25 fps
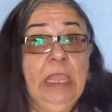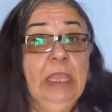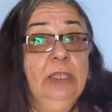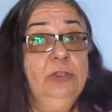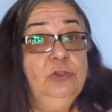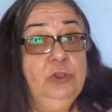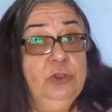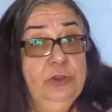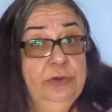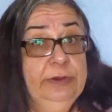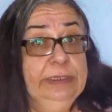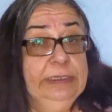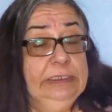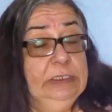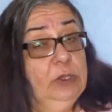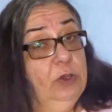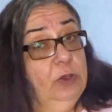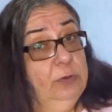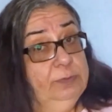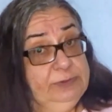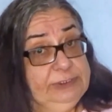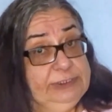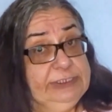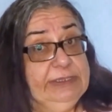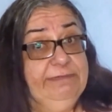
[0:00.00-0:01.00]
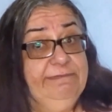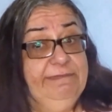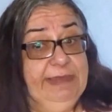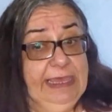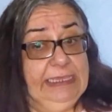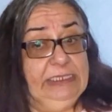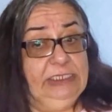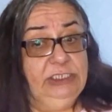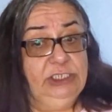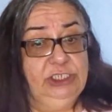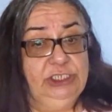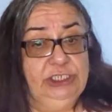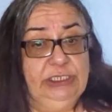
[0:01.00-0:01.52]
During the
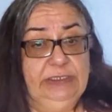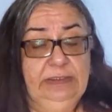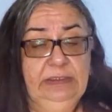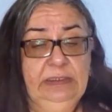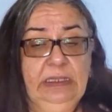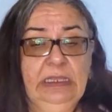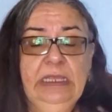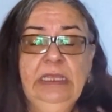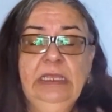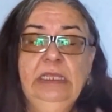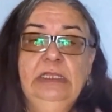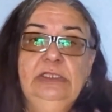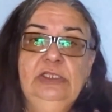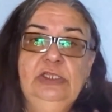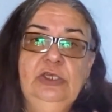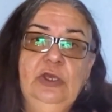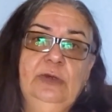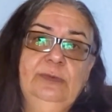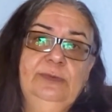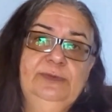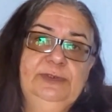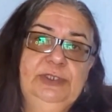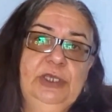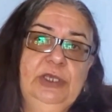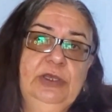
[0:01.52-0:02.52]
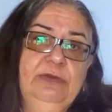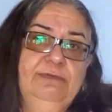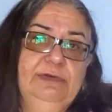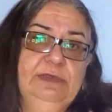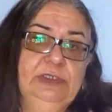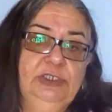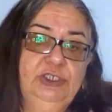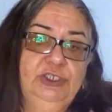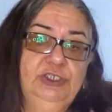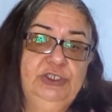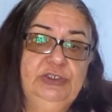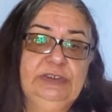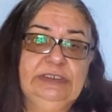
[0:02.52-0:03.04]
observation, the observer
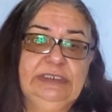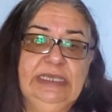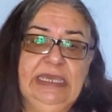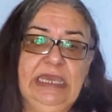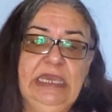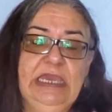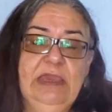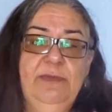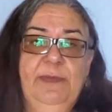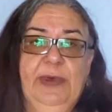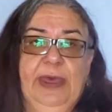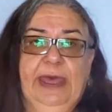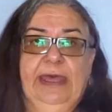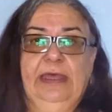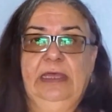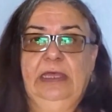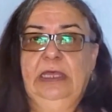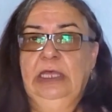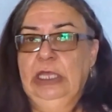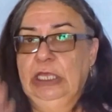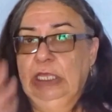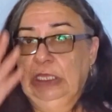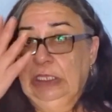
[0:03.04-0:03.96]
should keep a